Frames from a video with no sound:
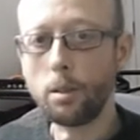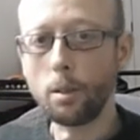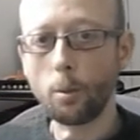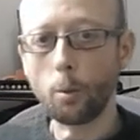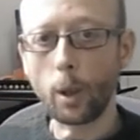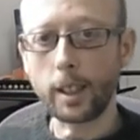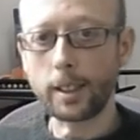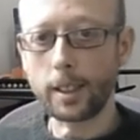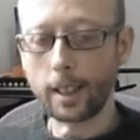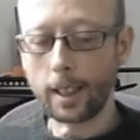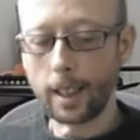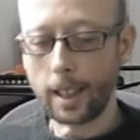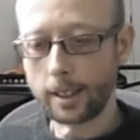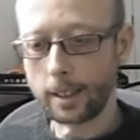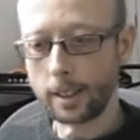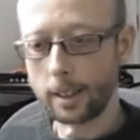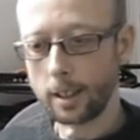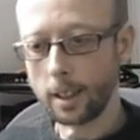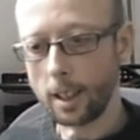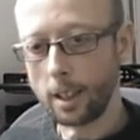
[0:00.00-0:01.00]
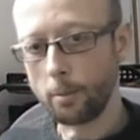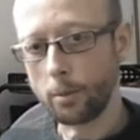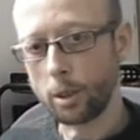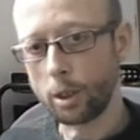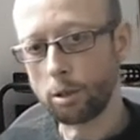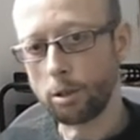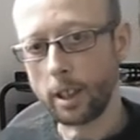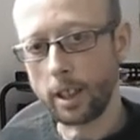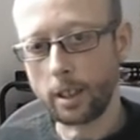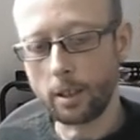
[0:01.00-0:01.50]
wasting lesson time
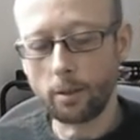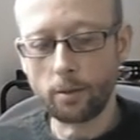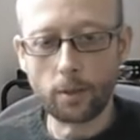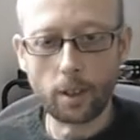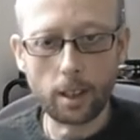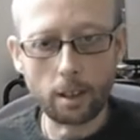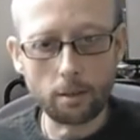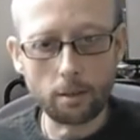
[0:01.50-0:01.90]
trying to find the